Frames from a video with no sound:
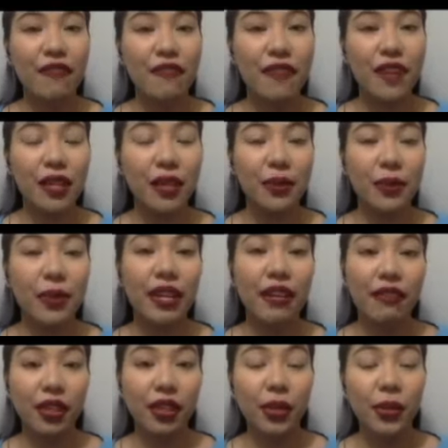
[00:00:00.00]
follow
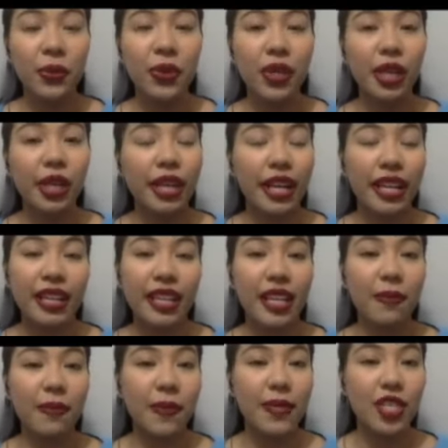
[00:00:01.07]
whenever you are
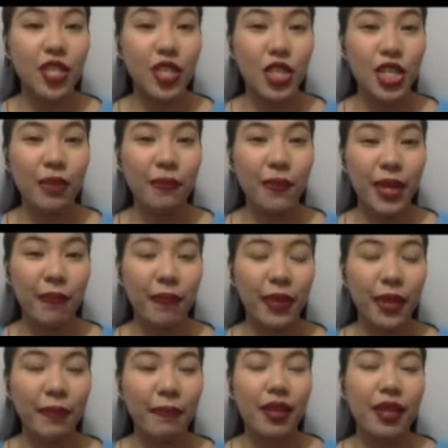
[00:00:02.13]
writing a position
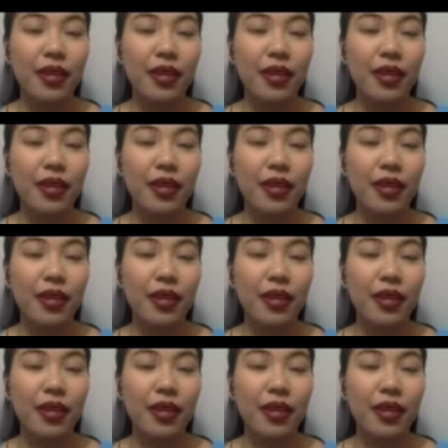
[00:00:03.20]
paper.